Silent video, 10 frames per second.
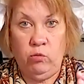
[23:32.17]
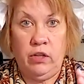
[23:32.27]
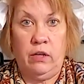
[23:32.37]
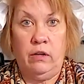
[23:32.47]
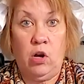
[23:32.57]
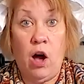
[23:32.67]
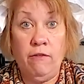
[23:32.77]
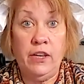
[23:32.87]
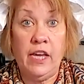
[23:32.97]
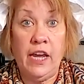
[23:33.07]
with a
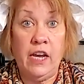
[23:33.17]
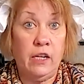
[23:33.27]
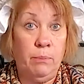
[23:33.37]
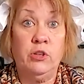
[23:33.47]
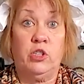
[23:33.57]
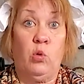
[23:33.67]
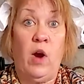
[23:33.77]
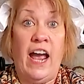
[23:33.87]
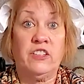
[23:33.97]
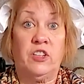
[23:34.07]
coffee can and put your
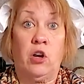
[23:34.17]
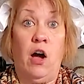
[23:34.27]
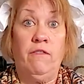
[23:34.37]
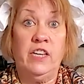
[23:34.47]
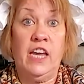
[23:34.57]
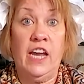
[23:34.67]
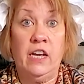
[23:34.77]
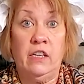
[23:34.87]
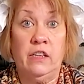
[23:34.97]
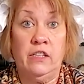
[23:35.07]
wax in a coffee can and